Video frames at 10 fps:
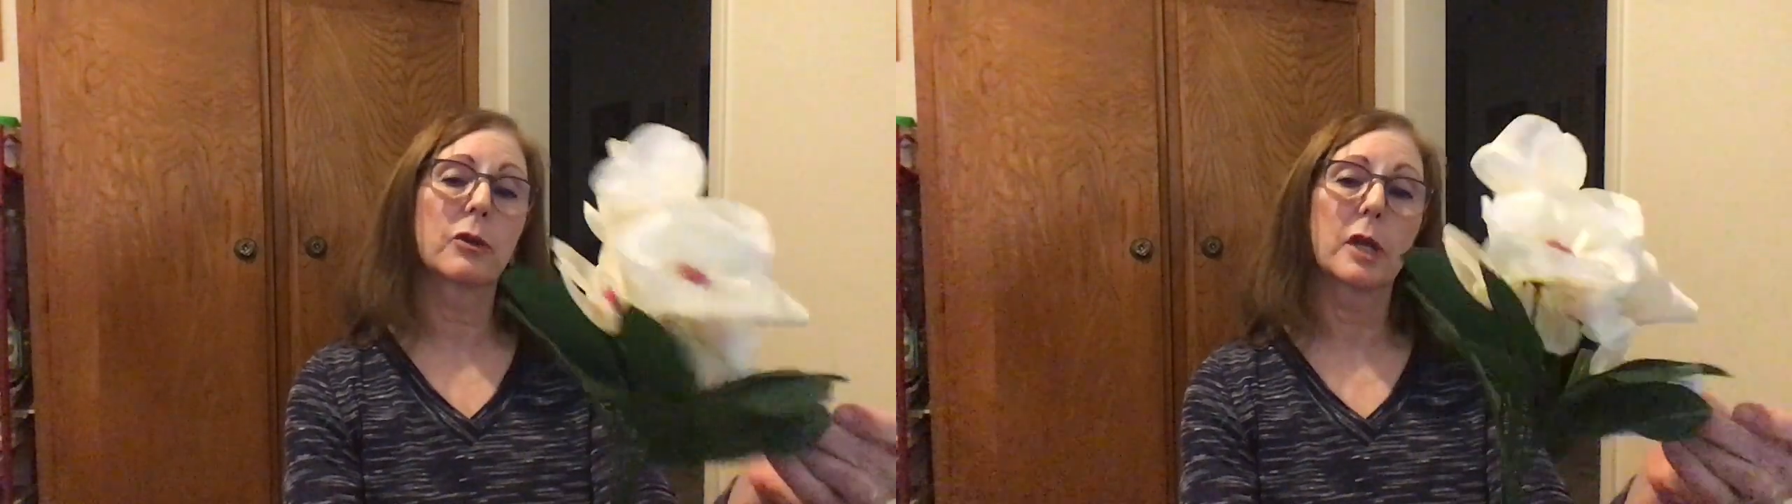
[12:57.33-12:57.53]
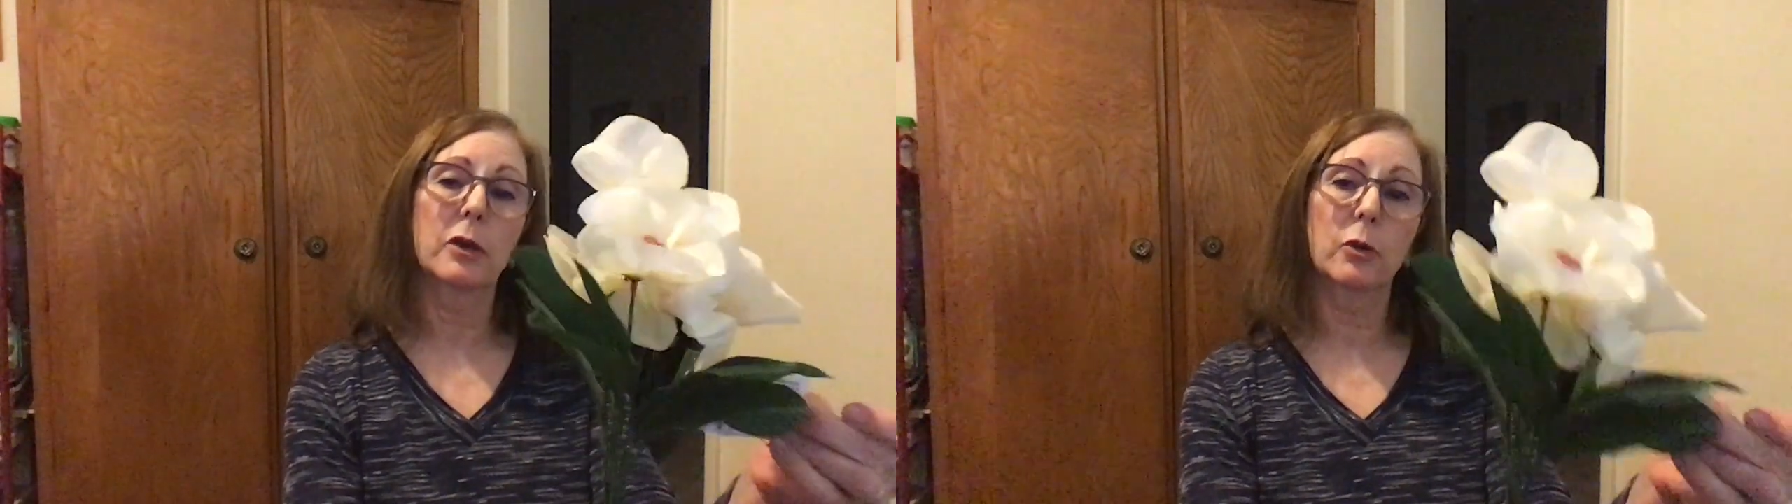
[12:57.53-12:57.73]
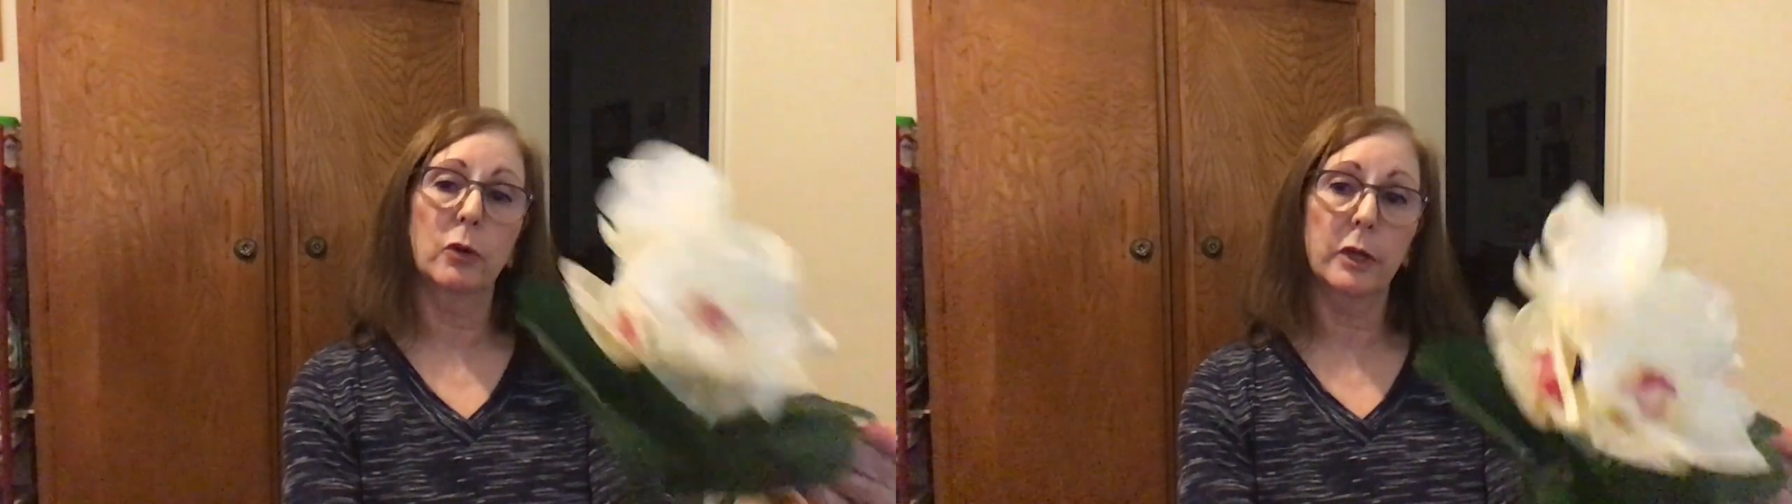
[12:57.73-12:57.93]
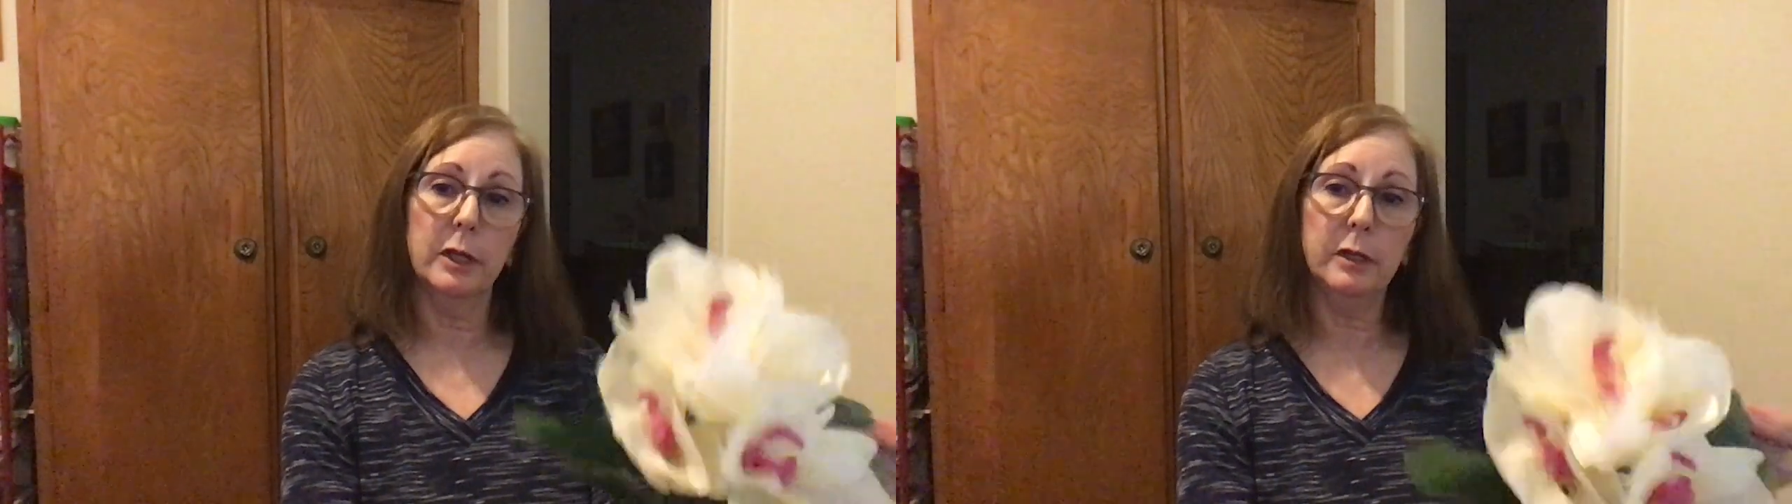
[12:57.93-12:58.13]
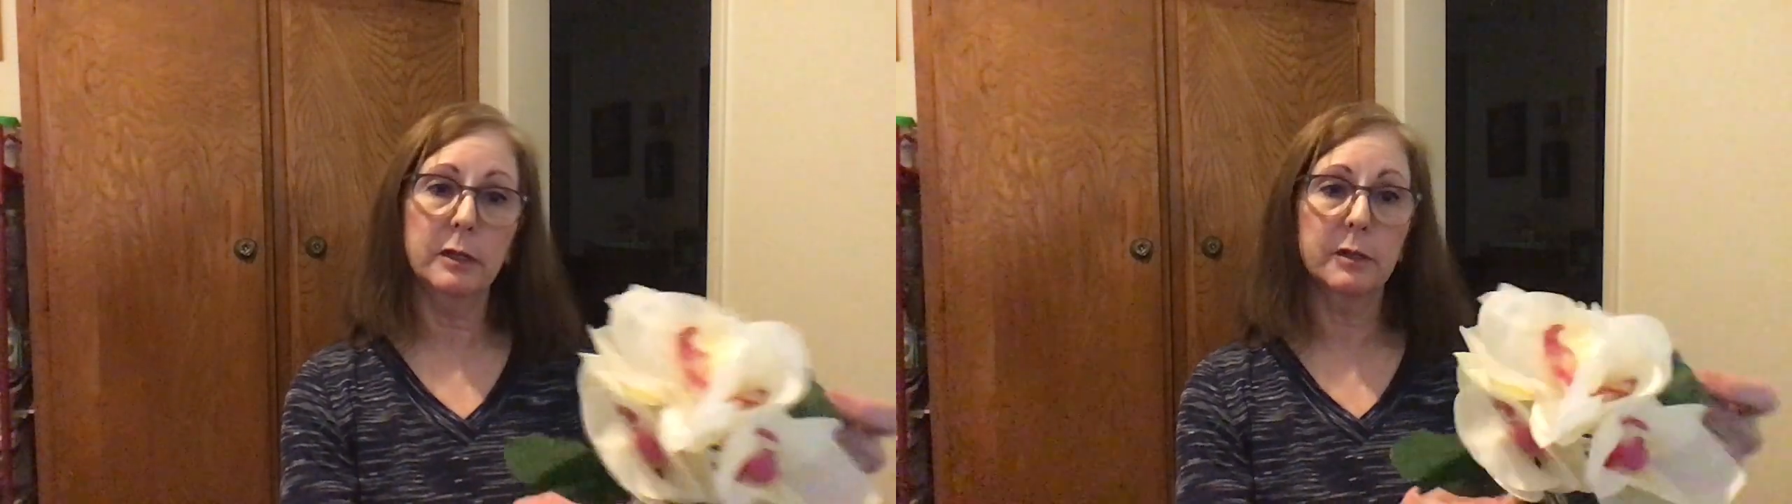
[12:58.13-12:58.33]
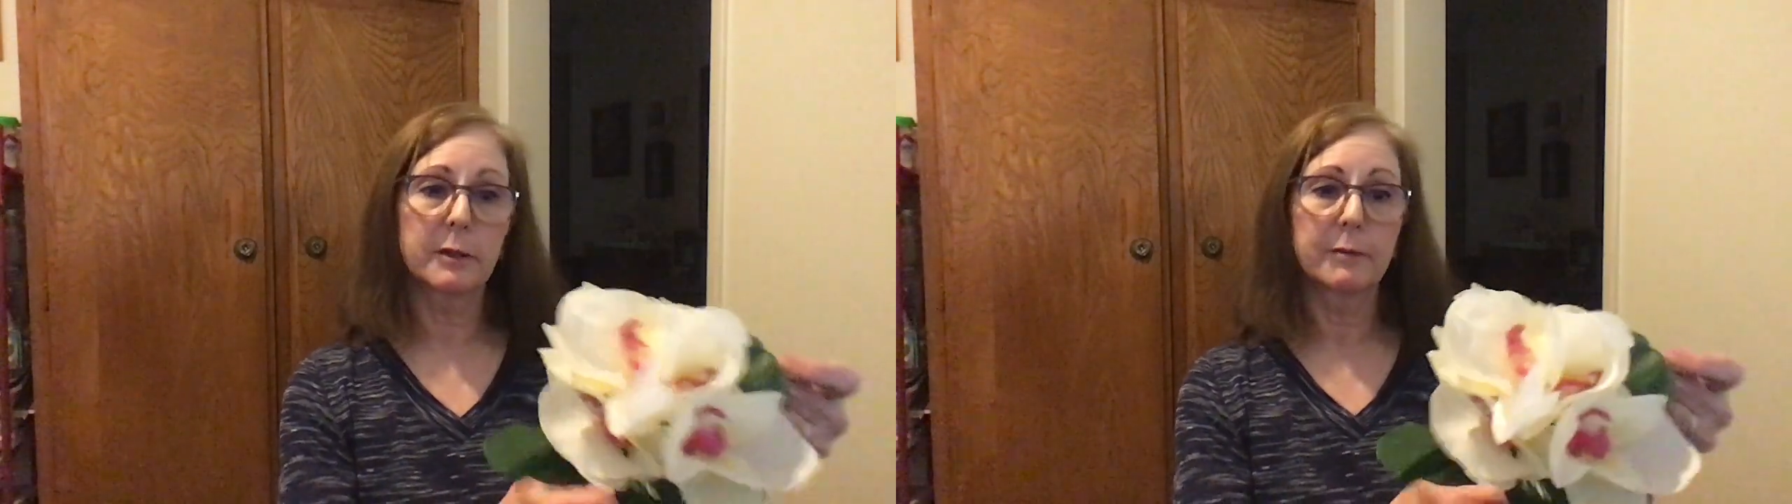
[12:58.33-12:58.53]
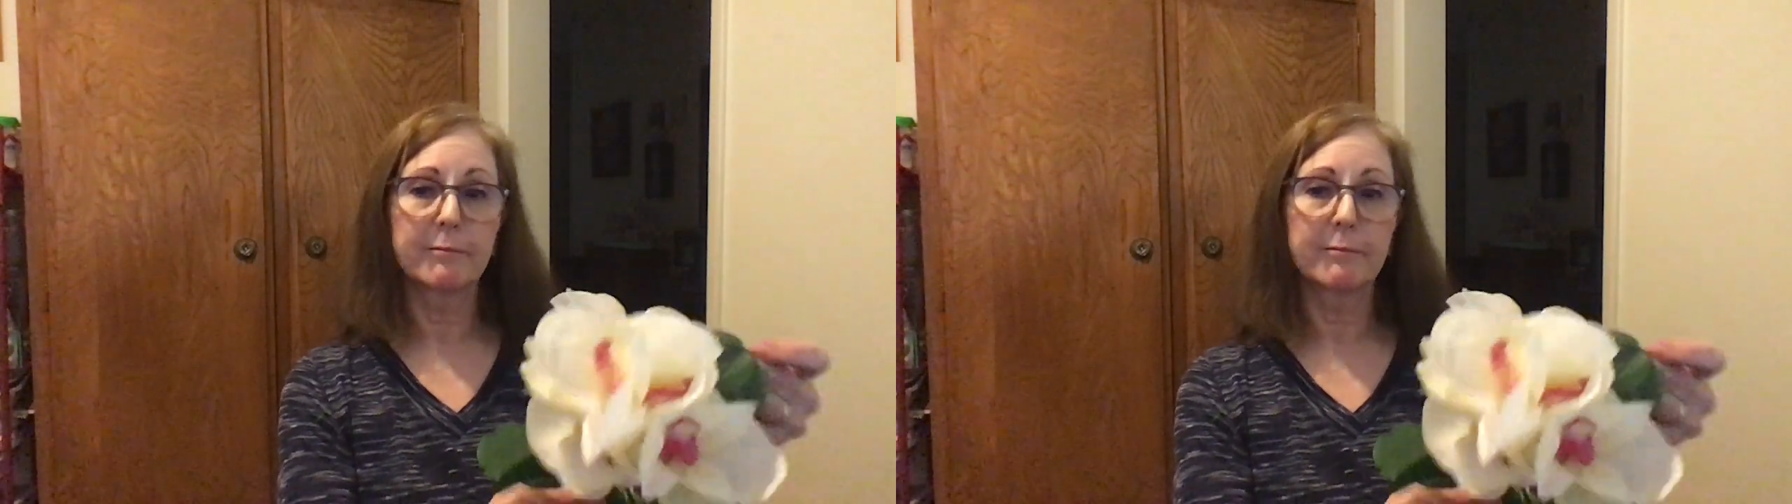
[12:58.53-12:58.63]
Okay, orchids.